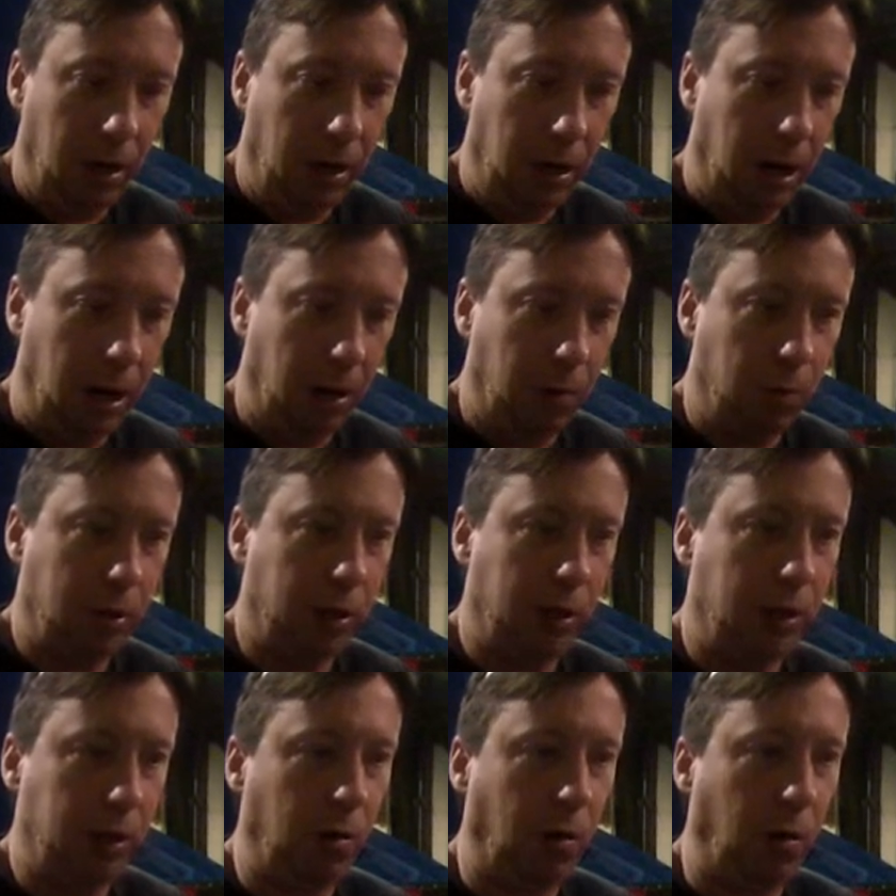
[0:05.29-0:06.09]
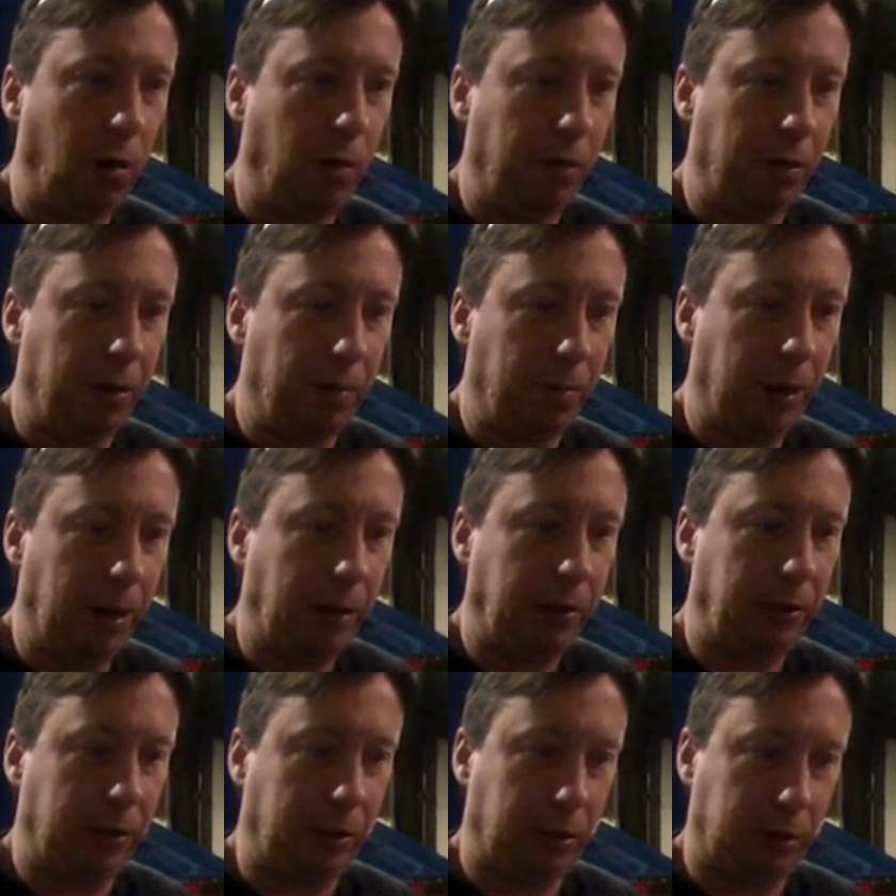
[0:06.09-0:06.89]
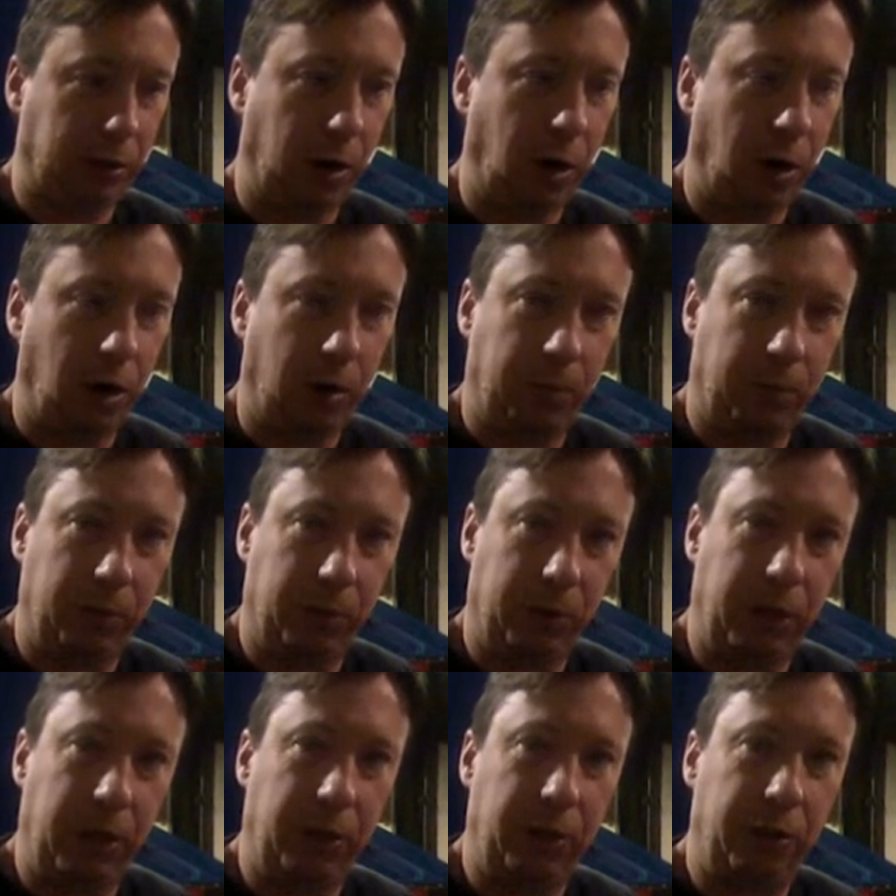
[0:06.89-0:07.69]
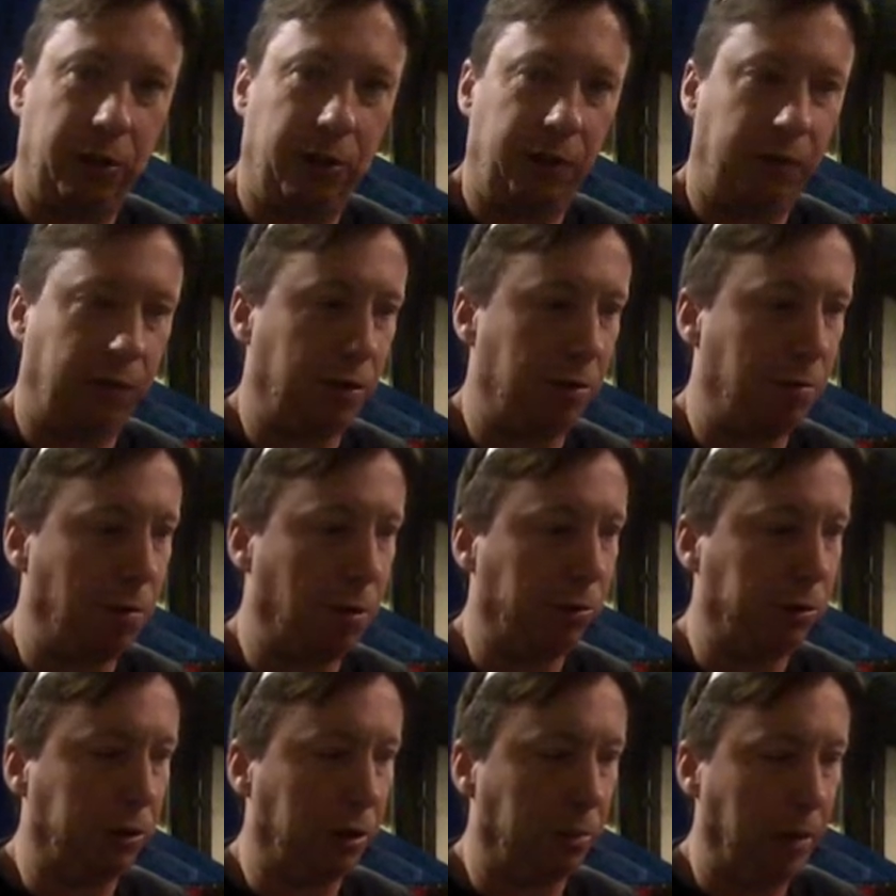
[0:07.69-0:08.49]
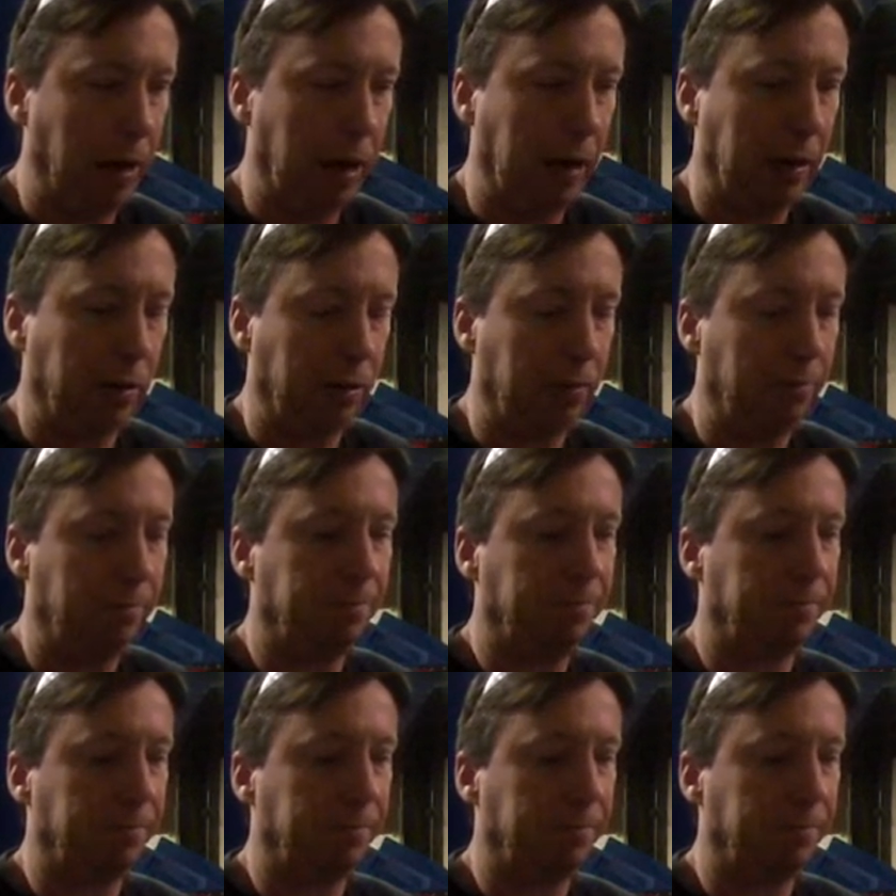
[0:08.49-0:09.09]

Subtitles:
We're going to go over the basic startup procedures for the Mosley Baler.